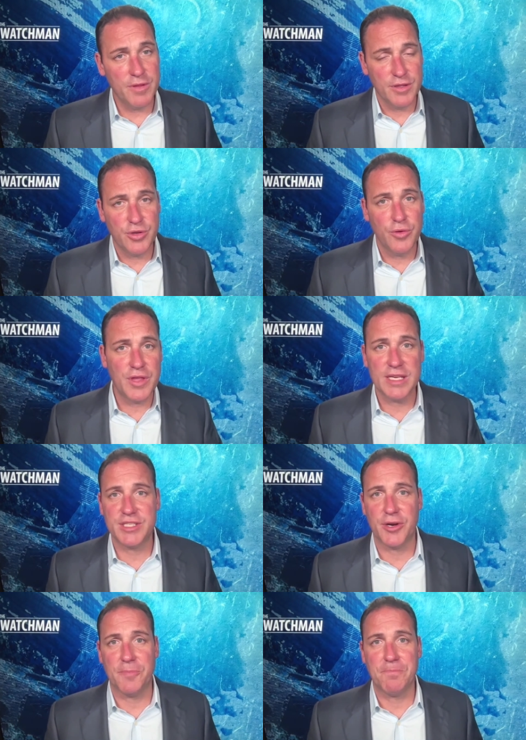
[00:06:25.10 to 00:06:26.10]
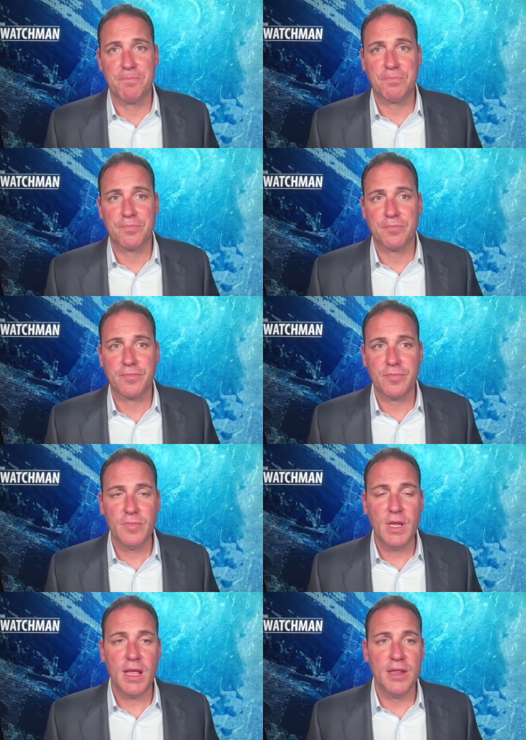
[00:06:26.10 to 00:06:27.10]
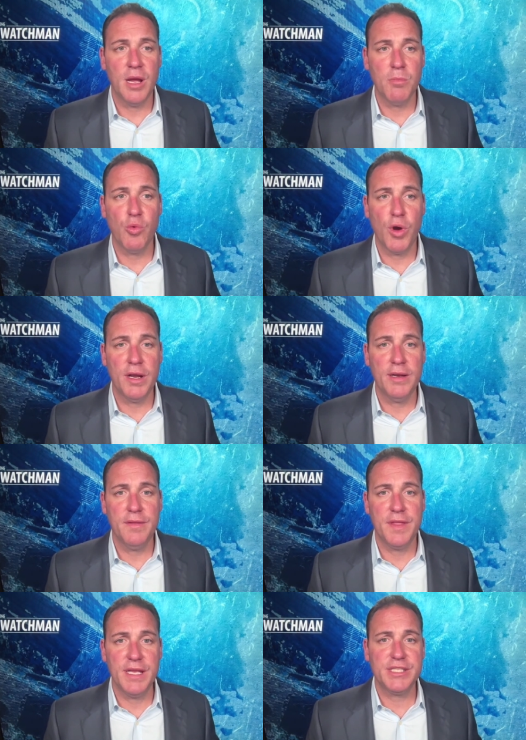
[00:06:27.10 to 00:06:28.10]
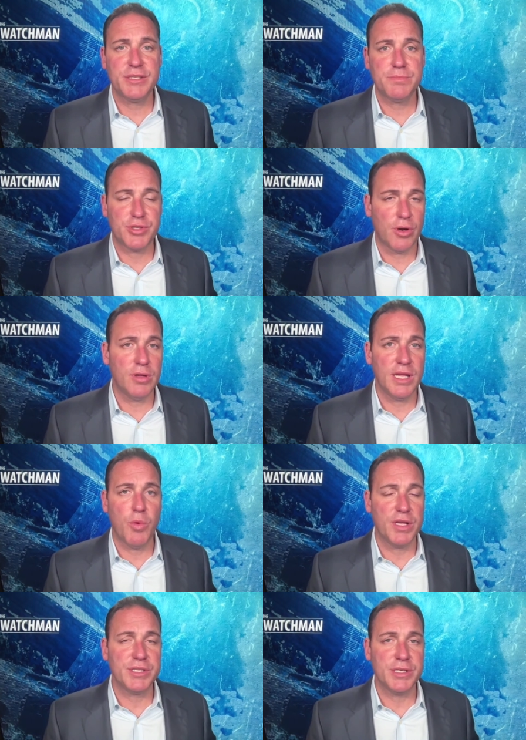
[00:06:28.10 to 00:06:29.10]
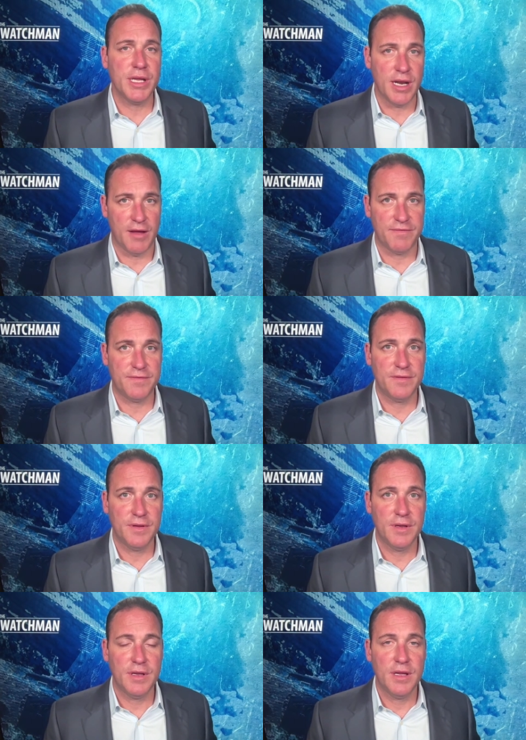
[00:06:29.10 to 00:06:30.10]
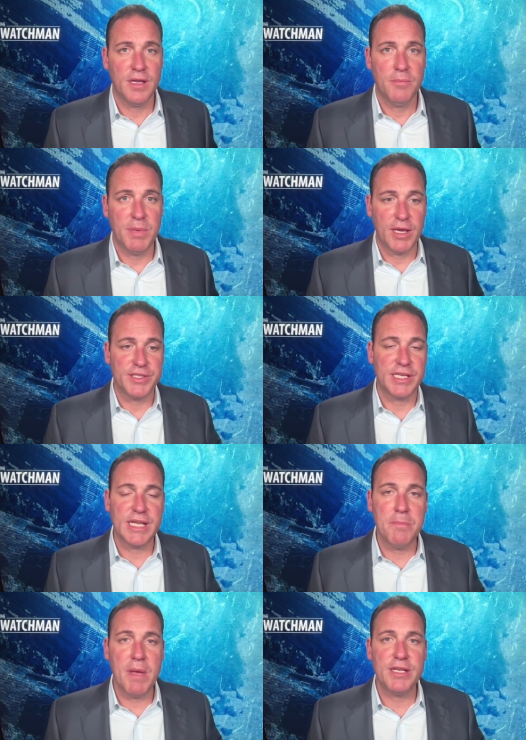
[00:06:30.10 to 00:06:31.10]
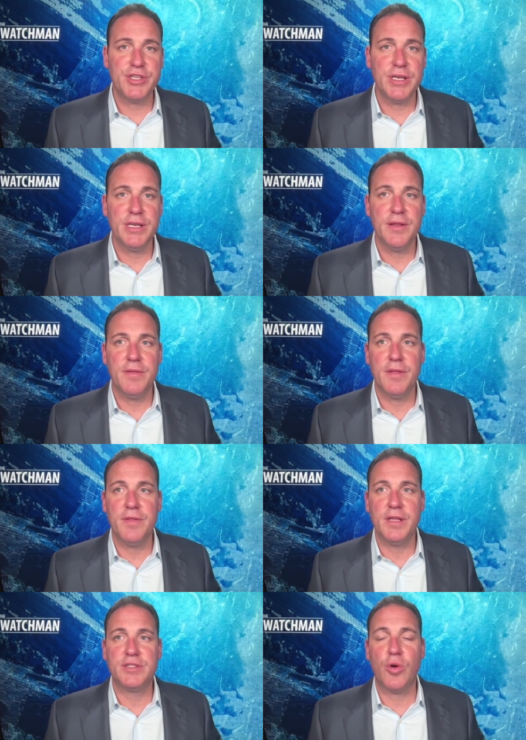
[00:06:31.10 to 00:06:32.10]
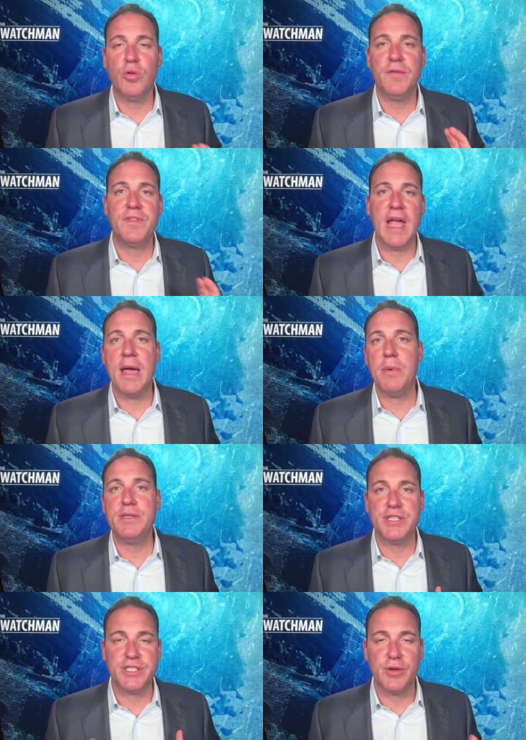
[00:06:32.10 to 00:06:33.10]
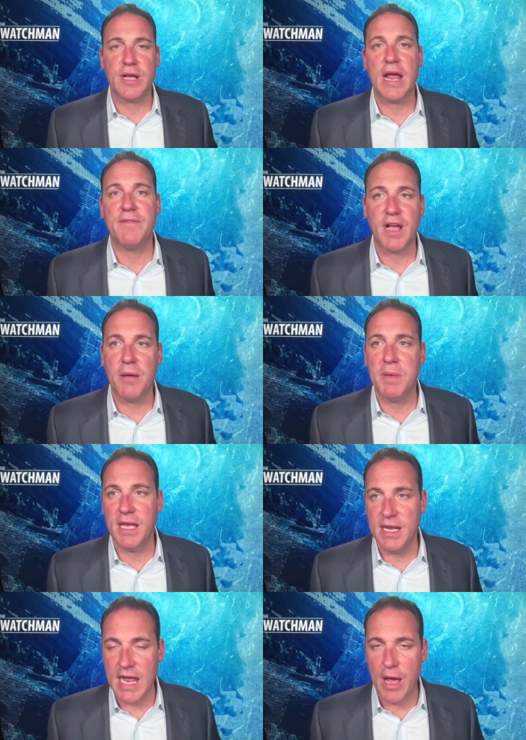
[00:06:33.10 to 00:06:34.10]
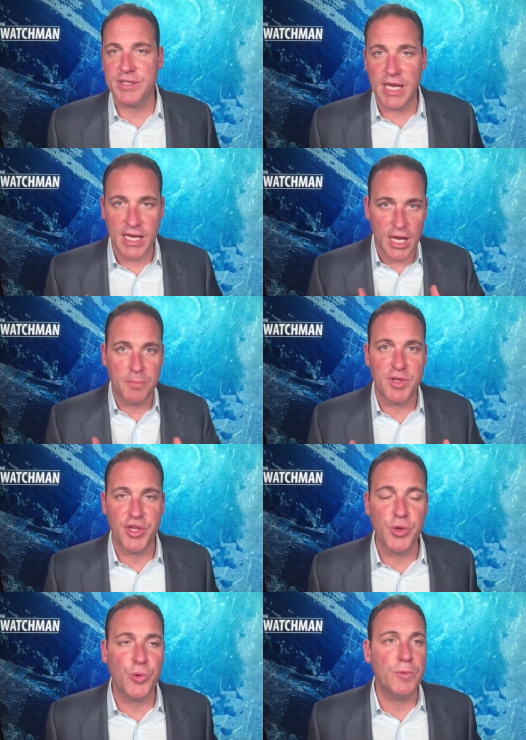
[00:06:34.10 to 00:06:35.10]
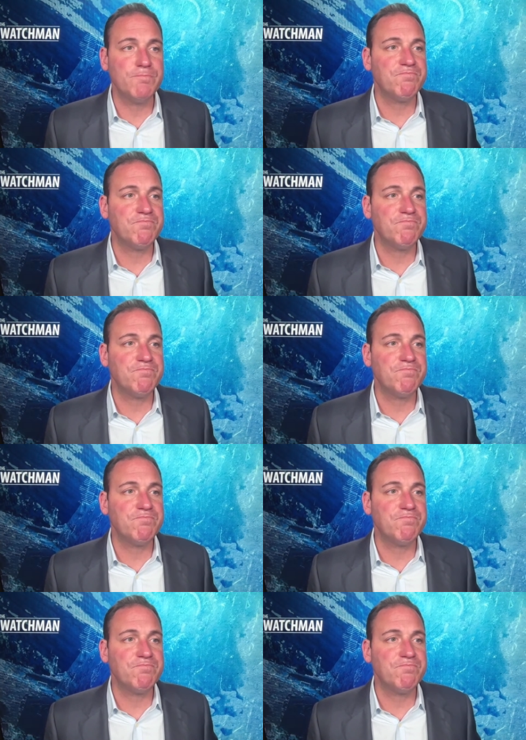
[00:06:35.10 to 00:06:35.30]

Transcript: Two things here. Number one, this certainly wasn't enough because, as I mentioned, the toll of damage is still kind of coming in now as I come to you.